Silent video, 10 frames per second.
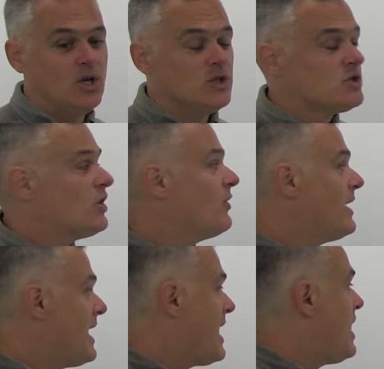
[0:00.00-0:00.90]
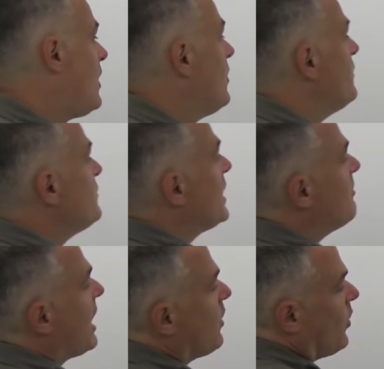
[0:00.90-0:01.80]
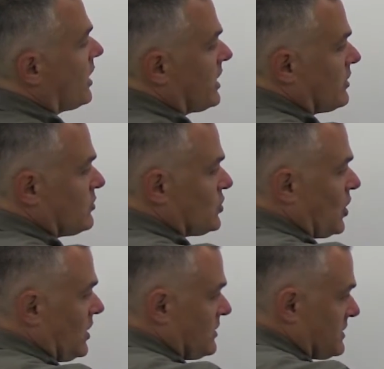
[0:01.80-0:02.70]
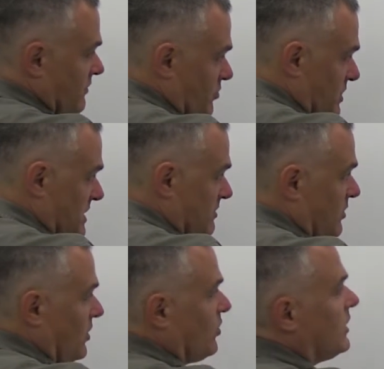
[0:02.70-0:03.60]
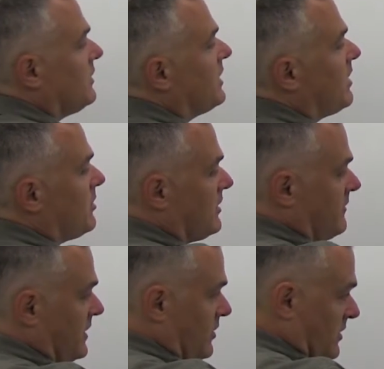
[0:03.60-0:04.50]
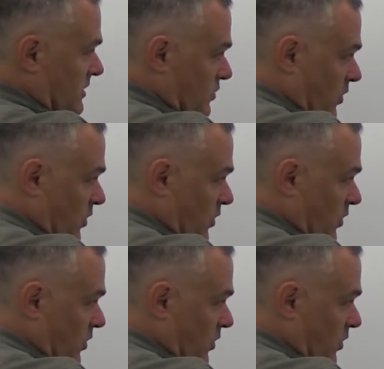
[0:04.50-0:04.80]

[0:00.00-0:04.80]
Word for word: So now, my $100 of principal will double if it earns